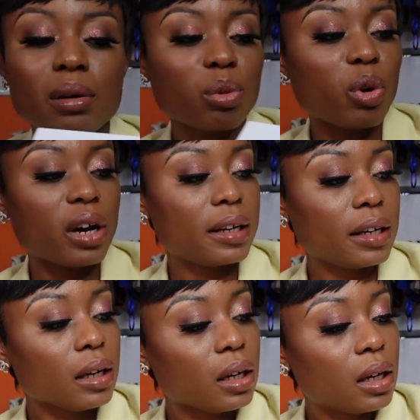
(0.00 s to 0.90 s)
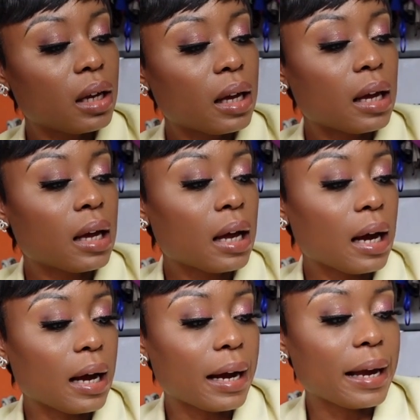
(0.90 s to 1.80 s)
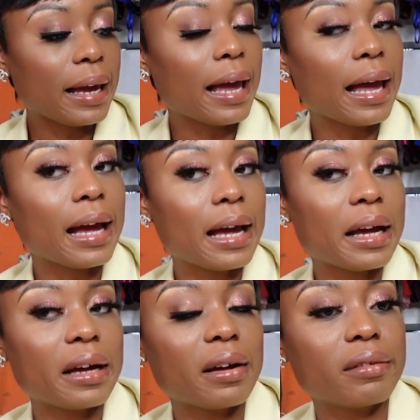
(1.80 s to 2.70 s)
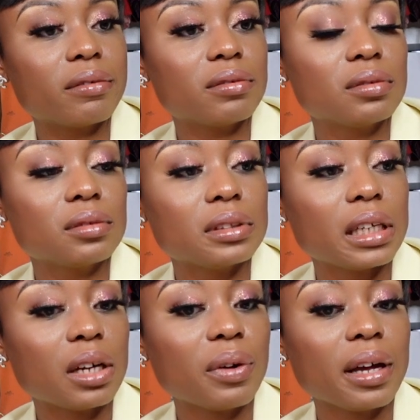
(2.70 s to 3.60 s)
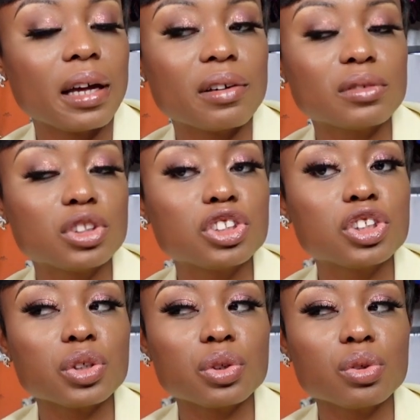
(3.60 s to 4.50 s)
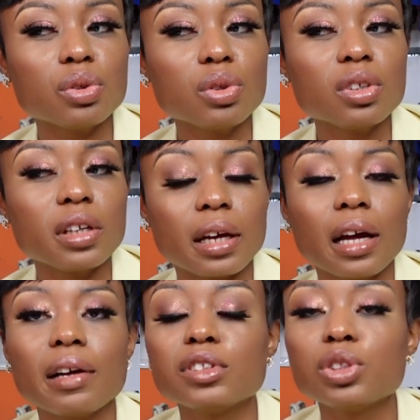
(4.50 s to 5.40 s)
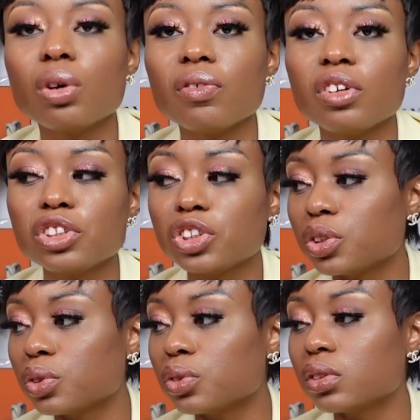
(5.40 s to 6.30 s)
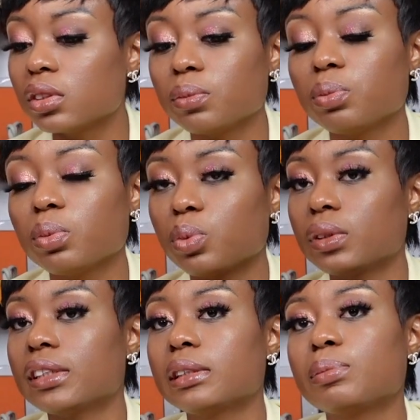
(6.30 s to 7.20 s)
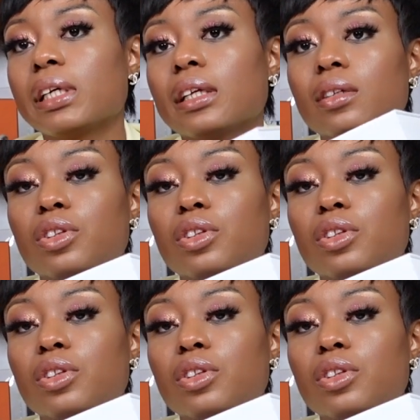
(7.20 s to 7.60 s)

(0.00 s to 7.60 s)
Muaddi. I have two of their shoes, with this making the